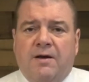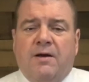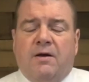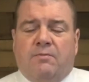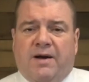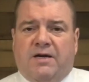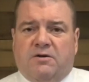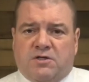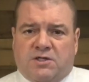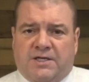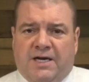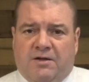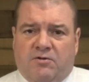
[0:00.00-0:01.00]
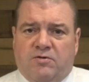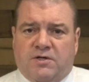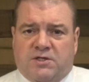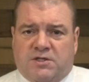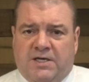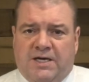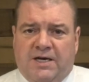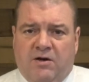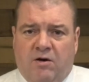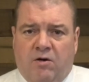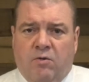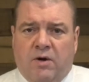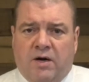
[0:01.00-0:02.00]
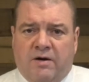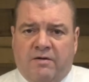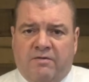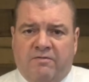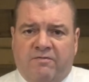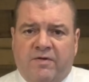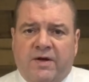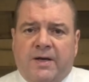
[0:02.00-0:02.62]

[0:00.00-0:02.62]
Michael Saylor, the CEO of